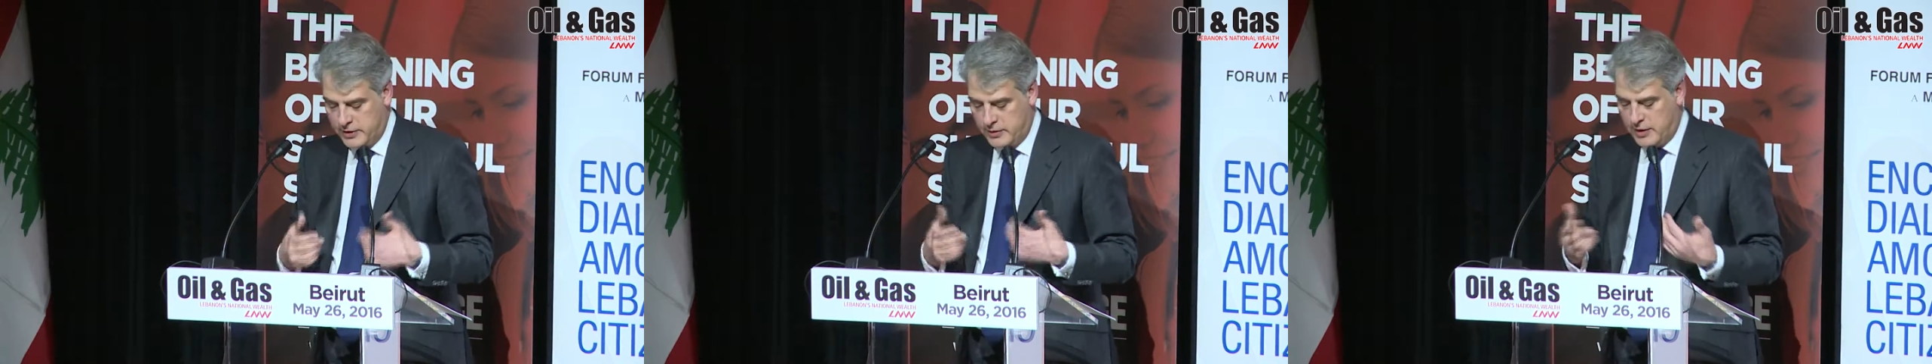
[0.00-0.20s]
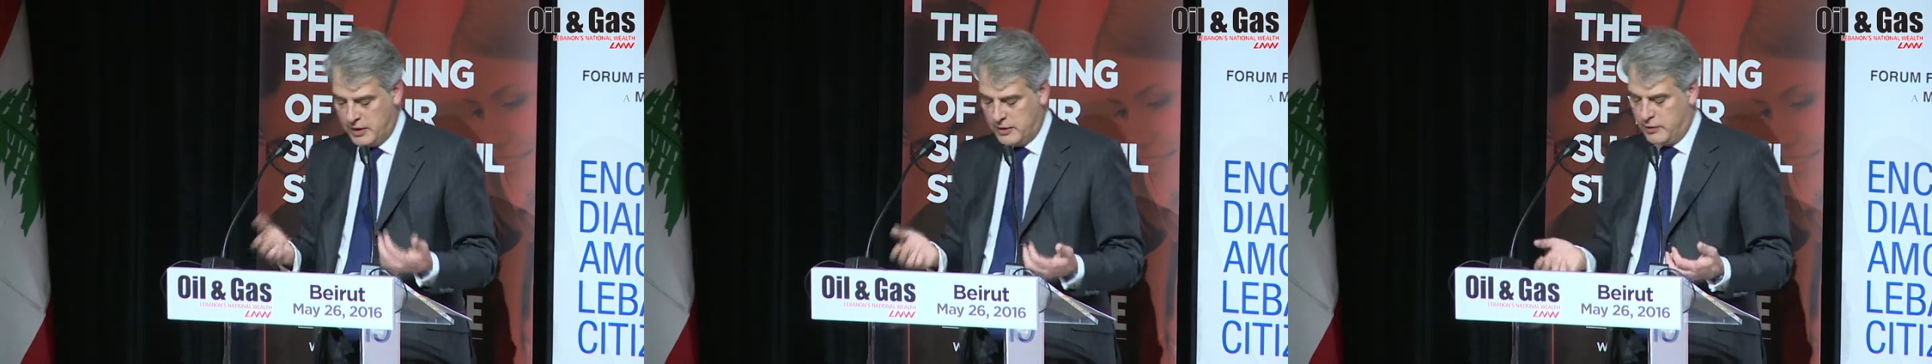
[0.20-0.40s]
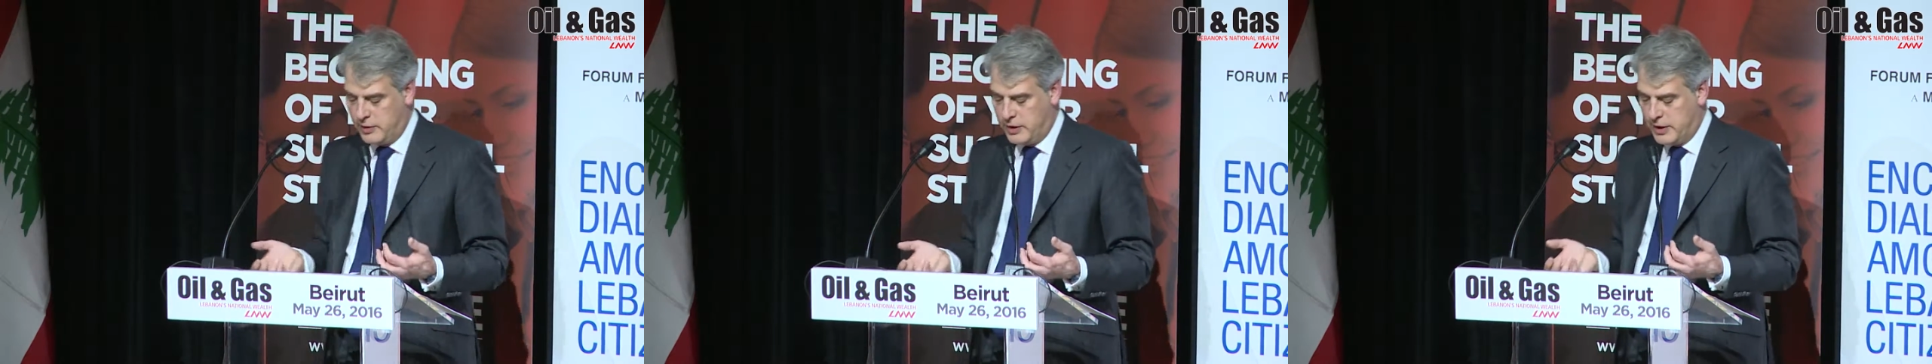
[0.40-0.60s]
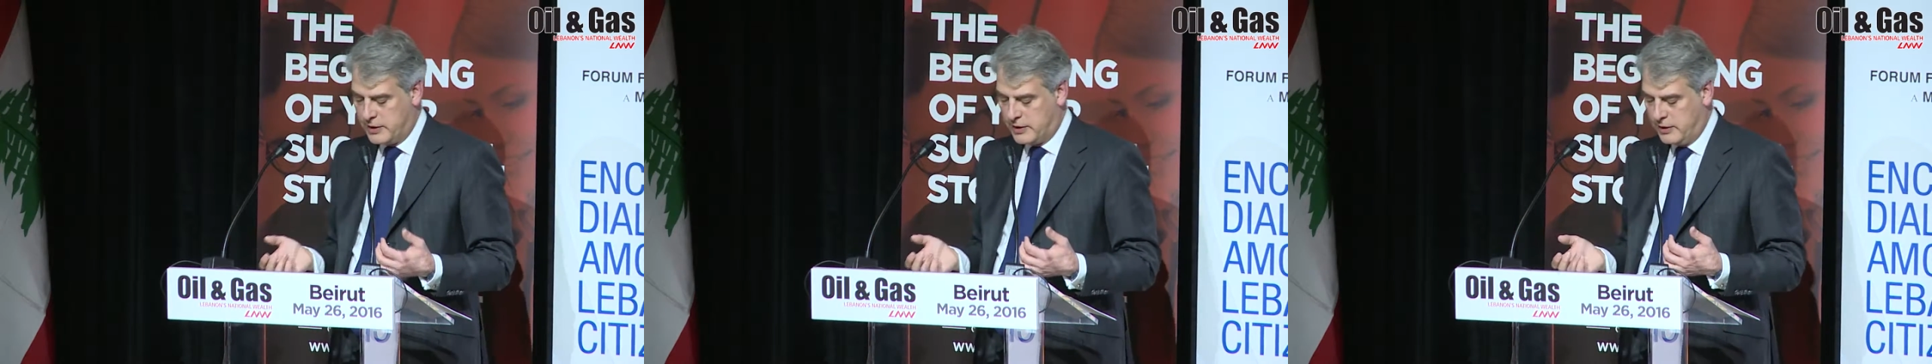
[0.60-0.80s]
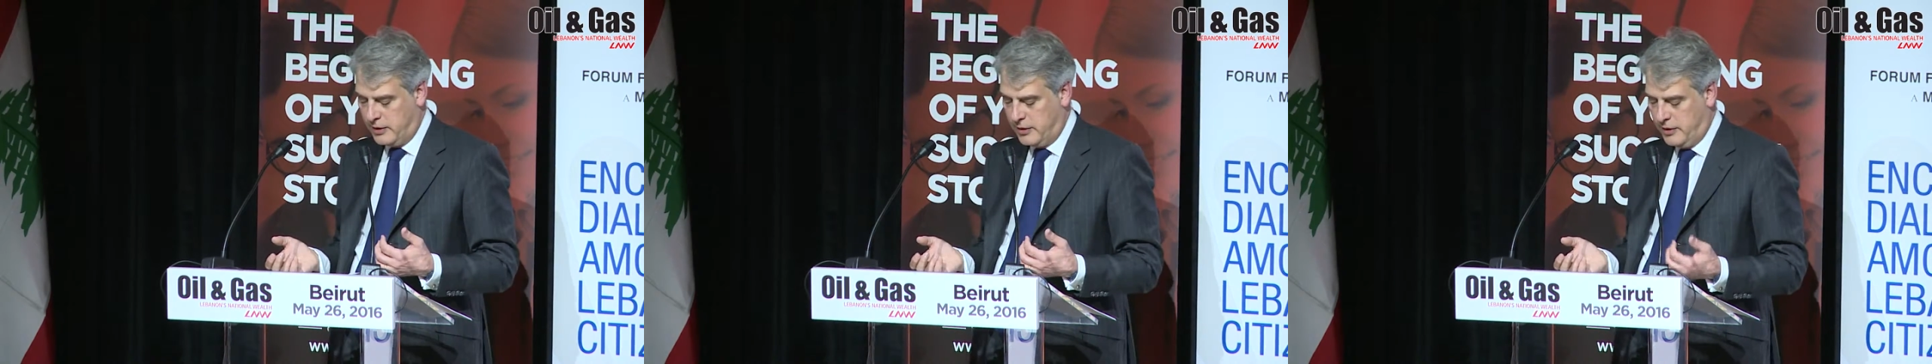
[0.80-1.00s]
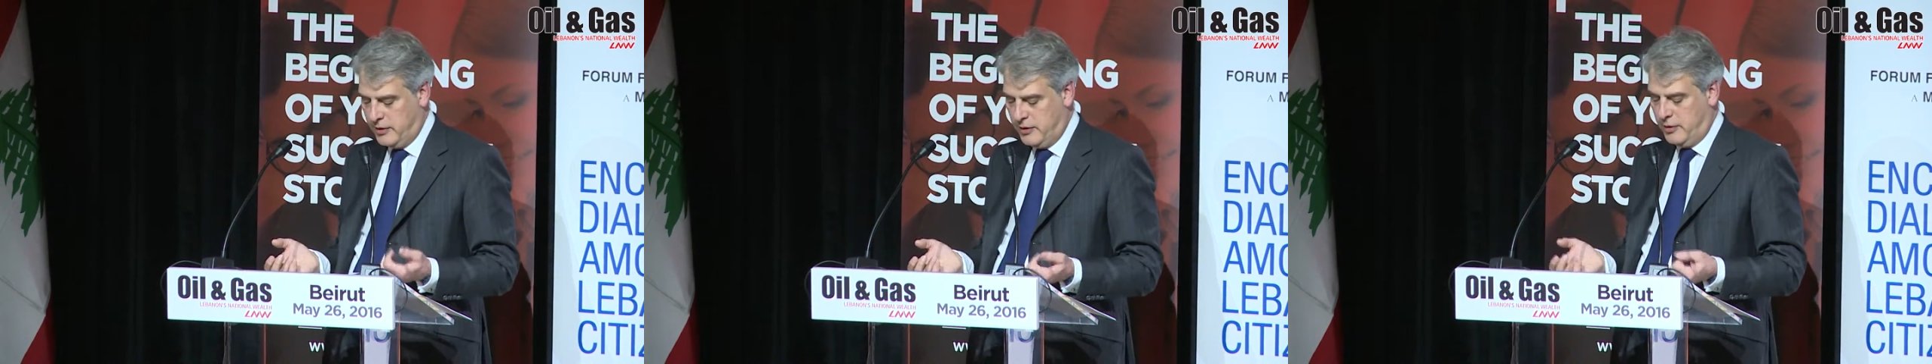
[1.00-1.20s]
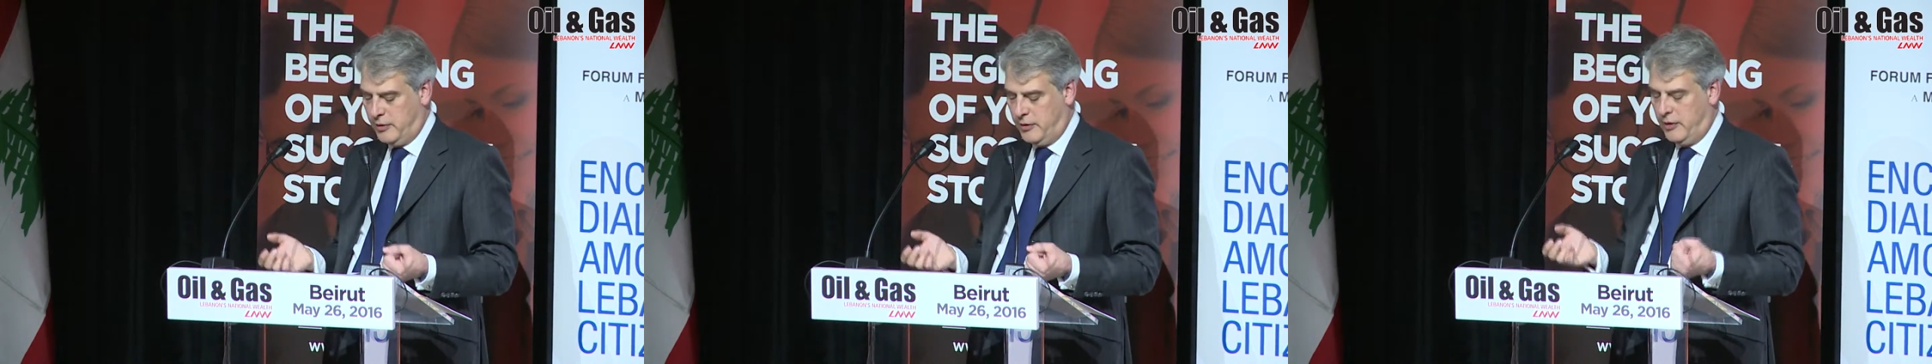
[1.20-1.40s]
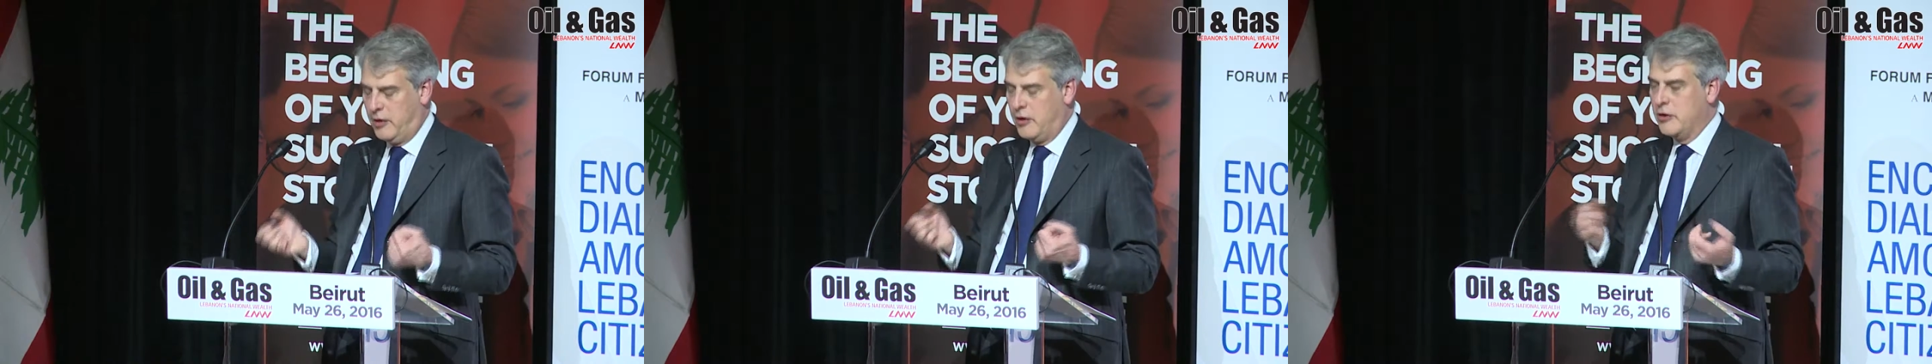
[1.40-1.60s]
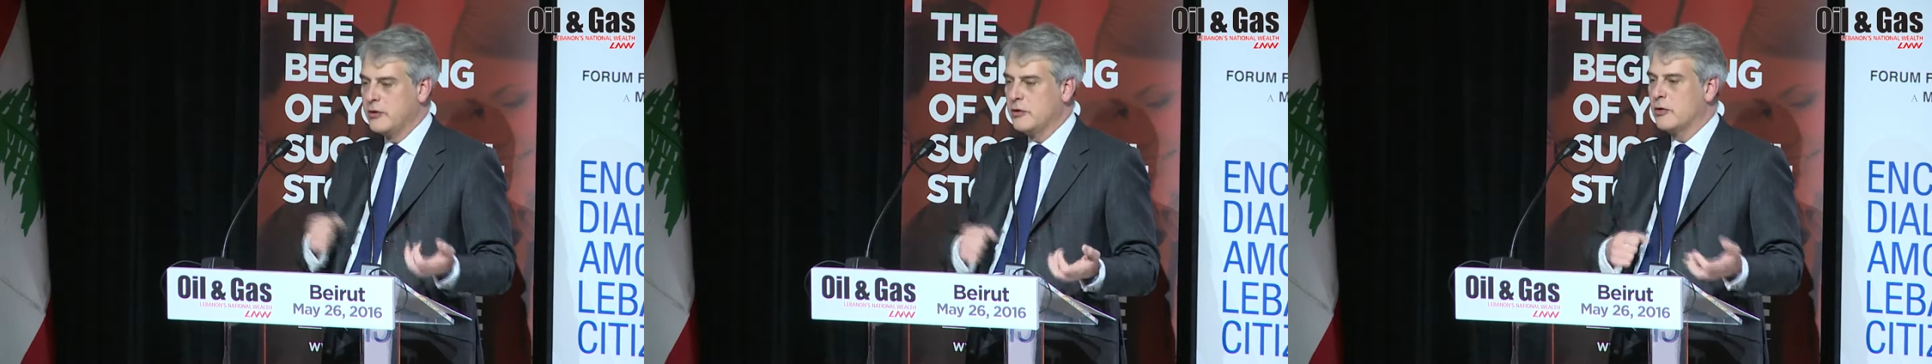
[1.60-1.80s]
you can call it on